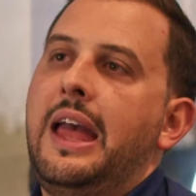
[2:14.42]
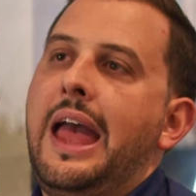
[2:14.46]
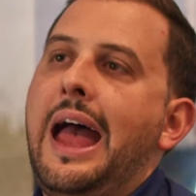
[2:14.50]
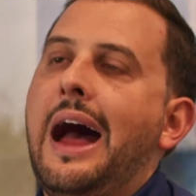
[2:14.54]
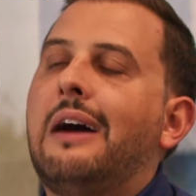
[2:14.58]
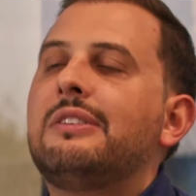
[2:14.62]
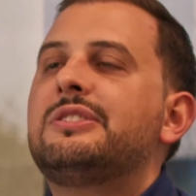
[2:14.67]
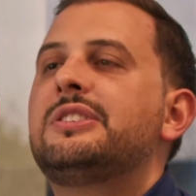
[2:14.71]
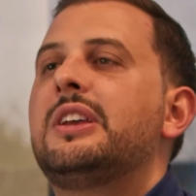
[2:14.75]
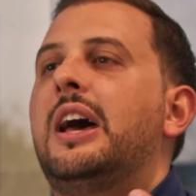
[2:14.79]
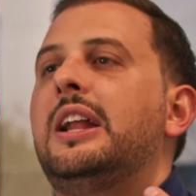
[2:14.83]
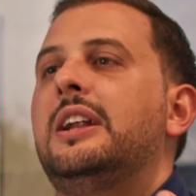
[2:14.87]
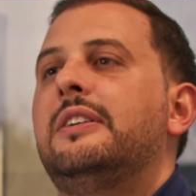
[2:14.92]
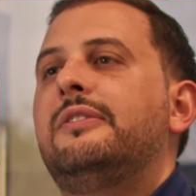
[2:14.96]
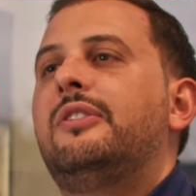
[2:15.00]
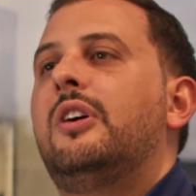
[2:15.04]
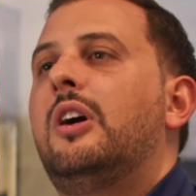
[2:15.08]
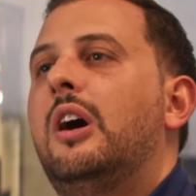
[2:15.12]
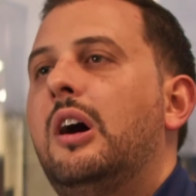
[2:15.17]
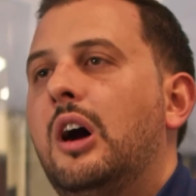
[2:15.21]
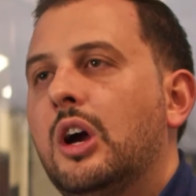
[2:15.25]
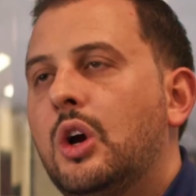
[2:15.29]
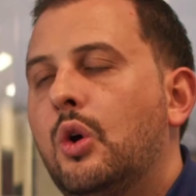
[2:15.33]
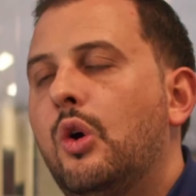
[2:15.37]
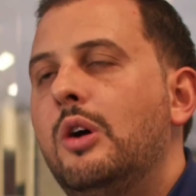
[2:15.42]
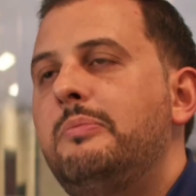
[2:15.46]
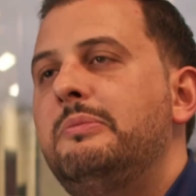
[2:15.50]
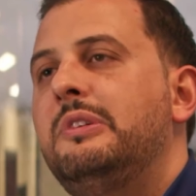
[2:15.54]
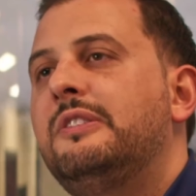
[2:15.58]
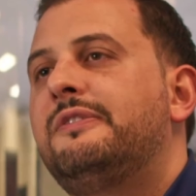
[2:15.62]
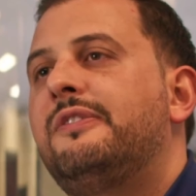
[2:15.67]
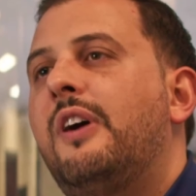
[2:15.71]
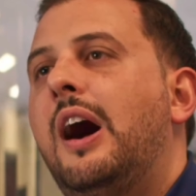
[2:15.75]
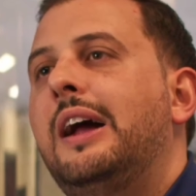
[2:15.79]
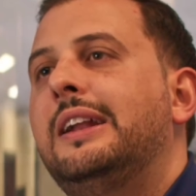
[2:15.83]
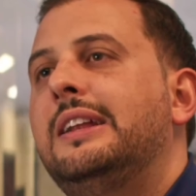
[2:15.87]
Outside of uh,
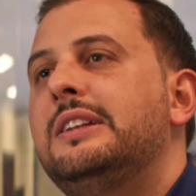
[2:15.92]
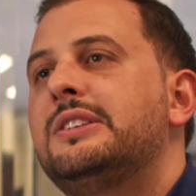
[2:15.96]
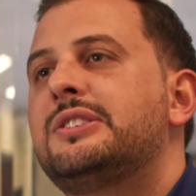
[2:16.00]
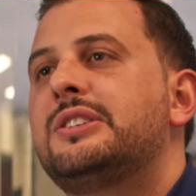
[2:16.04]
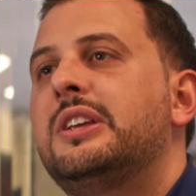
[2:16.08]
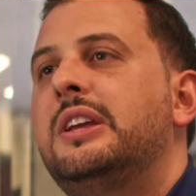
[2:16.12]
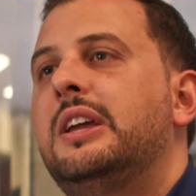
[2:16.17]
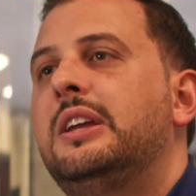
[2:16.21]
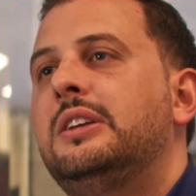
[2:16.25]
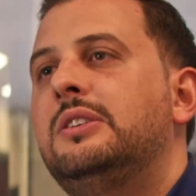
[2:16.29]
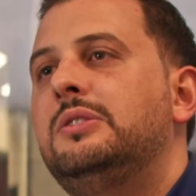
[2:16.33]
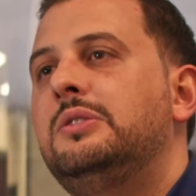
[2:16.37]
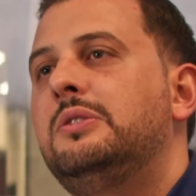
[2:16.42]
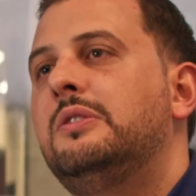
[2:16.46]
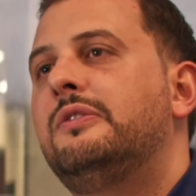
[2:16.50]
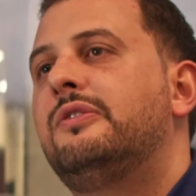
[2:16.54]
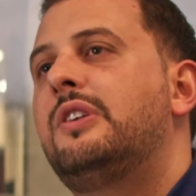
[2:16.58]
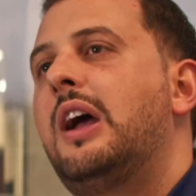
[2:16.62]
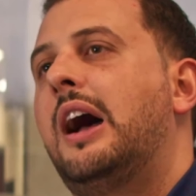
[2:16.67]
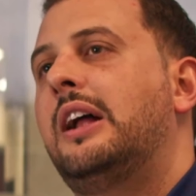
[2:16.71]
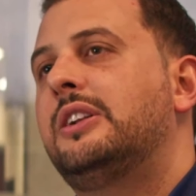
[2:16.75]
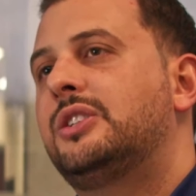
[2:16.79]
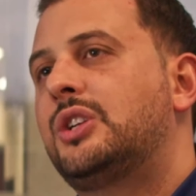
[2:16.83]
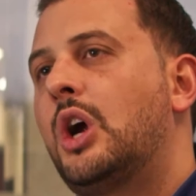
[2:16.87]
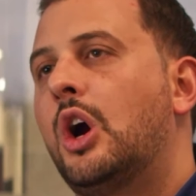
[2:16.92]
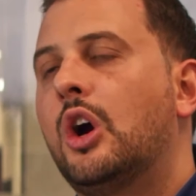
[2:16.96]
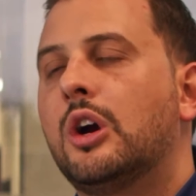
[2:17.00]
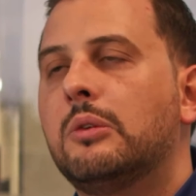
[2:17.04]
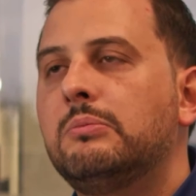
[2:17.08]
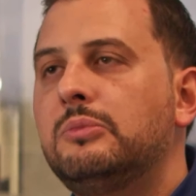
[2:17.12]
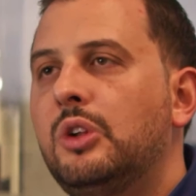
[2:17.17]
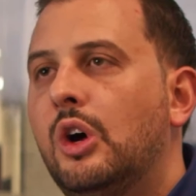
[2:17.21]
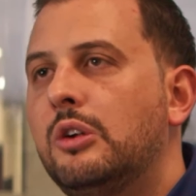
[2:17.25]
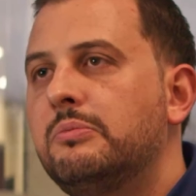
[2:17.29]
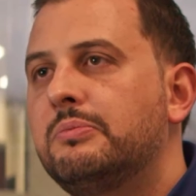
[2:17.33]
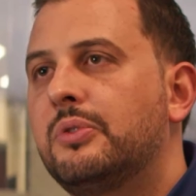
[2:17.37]
equipment financing, you've got
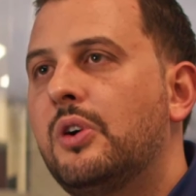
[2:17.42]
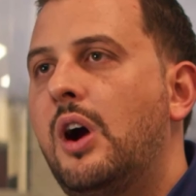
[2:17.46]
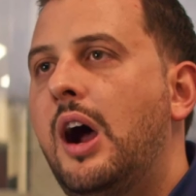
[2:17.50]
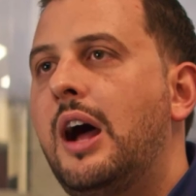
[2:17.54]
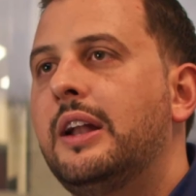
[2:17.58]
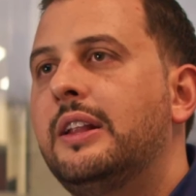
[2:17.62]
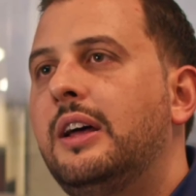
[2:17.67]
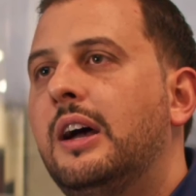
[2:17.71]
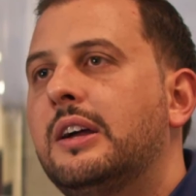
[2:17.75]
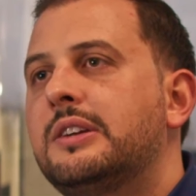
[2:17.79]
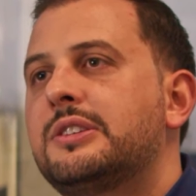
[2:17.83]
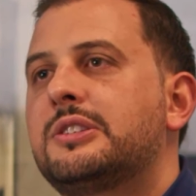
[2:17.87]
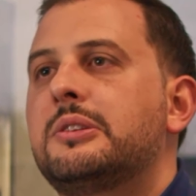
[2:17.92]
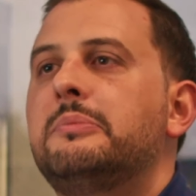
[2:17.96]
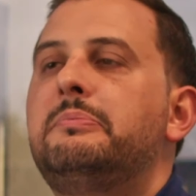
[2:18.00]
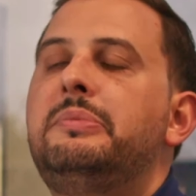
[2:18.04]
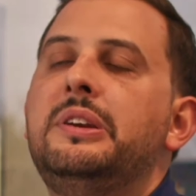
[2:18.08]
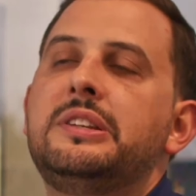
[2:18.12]
term loan products,